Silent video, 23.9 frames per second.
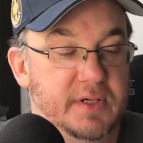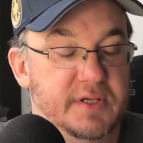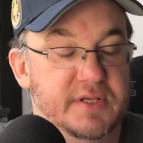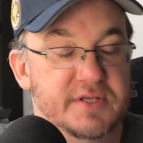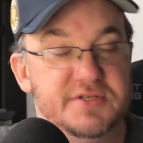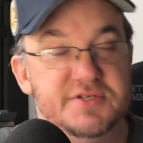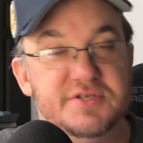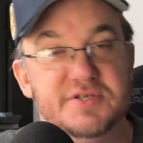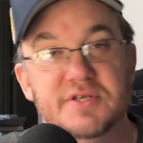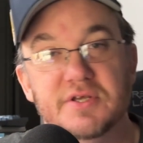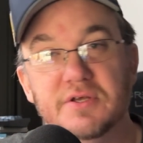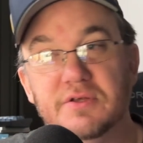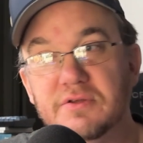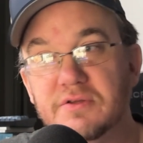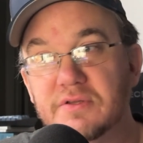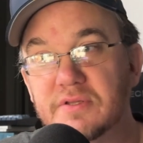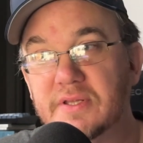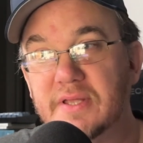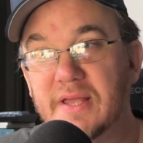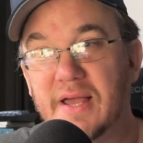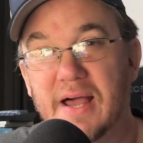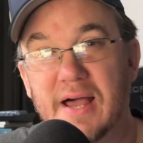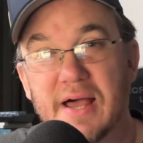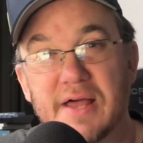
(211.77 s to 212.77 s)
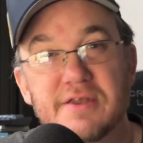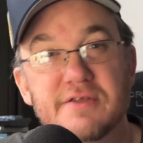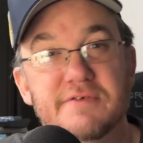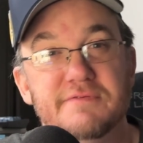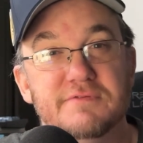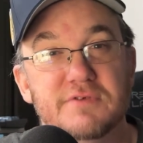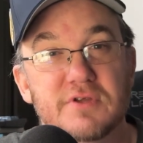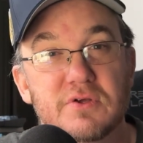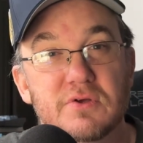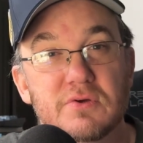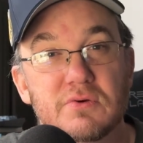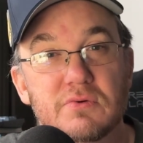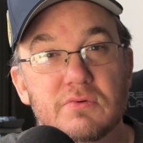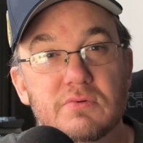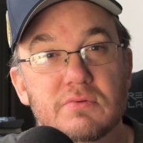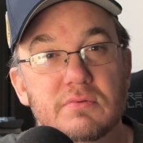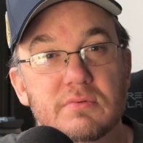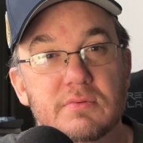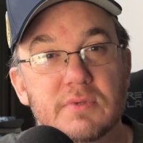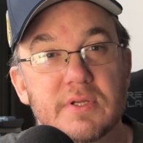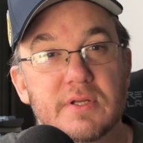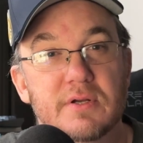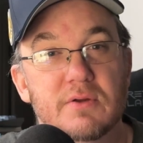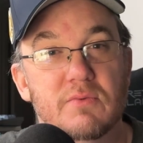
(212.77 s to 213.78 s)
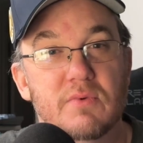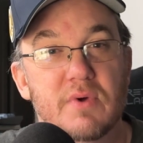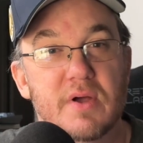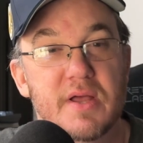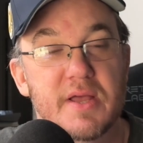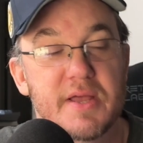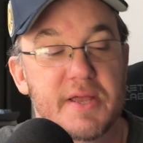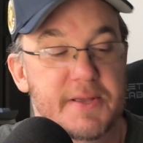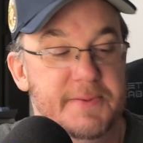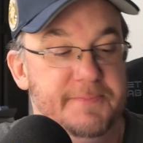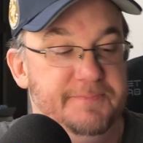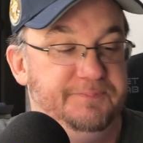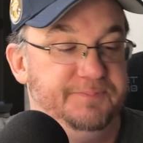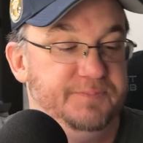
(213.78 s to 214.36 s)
It's still kind of new in a way.